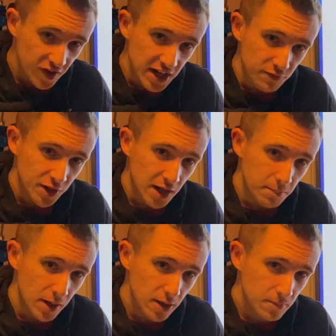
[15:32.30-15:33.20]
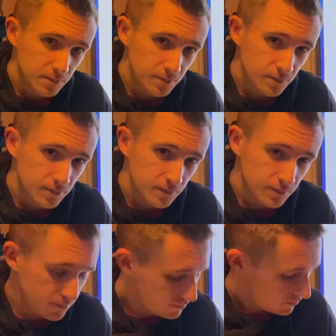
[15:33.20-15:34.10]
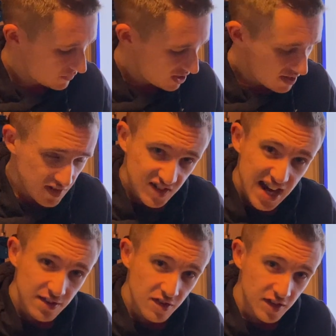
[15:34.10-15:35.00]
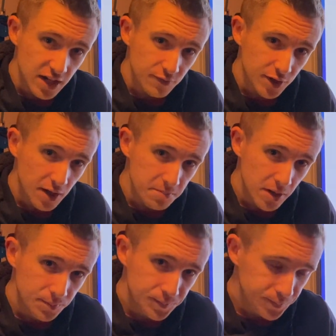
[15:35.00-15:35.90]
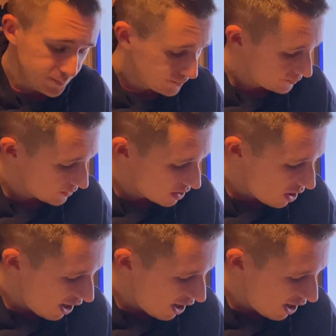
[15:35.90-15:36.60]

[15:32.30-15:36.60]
even number. 10's an even number. I